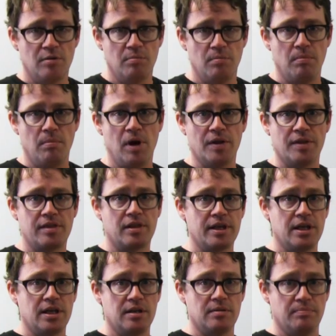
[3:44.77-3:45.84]

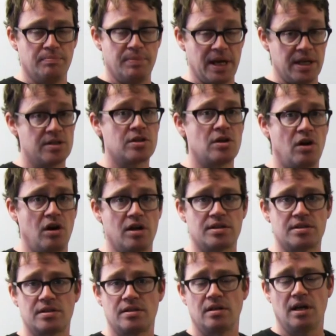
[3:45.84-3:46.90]
monthly base
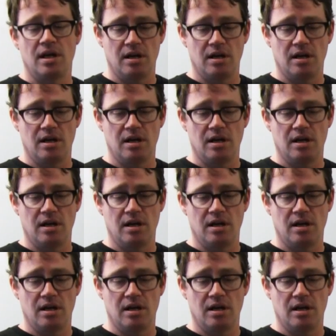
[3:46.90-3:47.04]
cost,